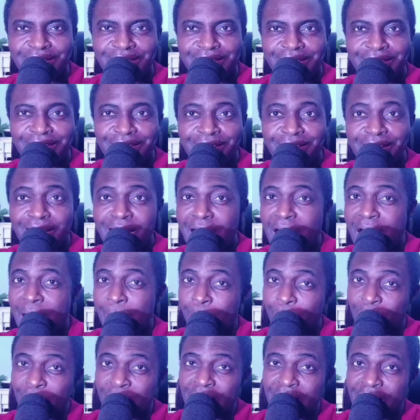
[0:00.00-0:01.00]

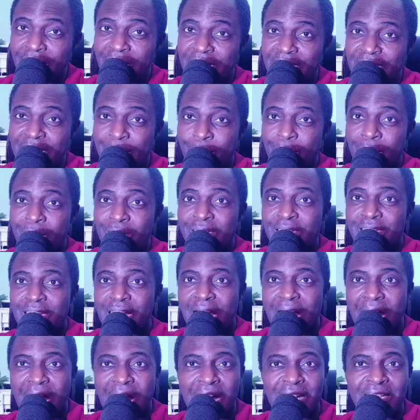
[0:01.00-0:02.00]
Harmony is about
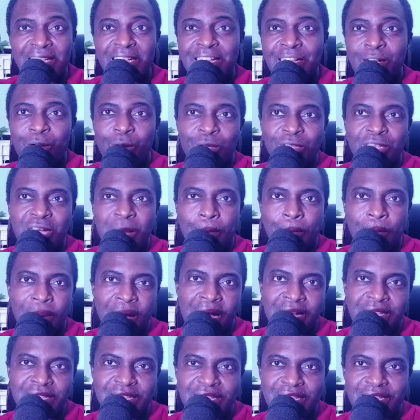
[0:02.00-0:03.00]
adding other
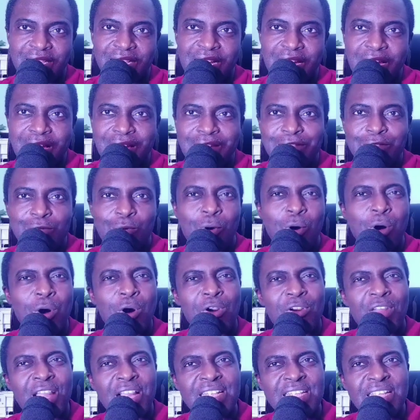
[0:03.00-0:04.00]
parts to
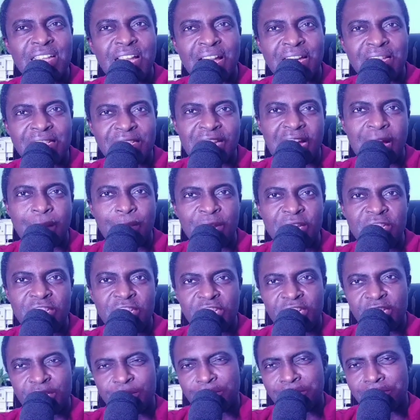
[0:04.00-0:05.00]
already established
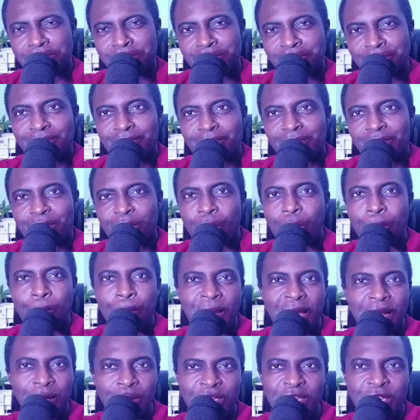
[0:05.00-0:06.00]
tune or
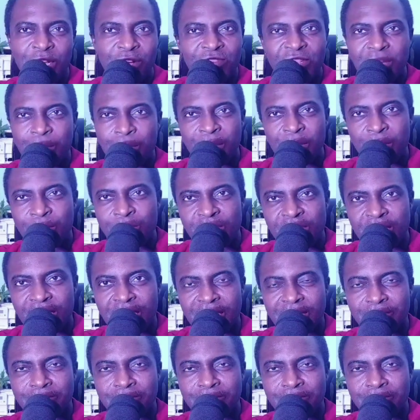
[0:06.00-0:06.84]
melody of the music.